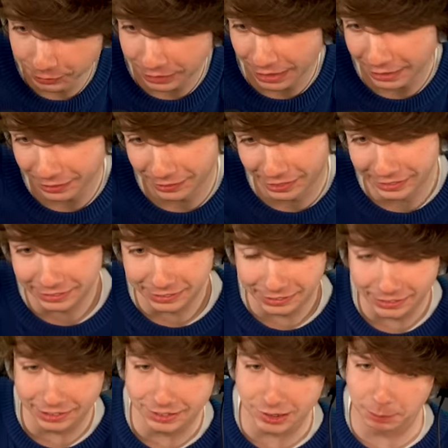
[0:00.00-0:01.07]
you kind of
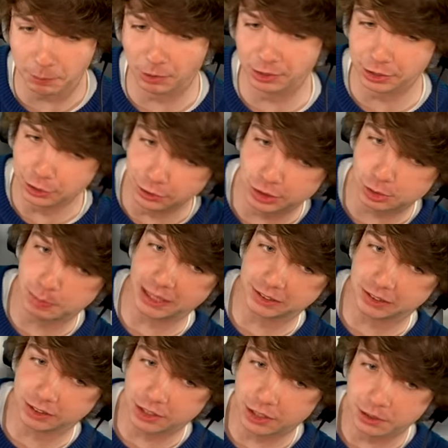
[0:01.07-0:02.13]
liking it? Is it more than you expected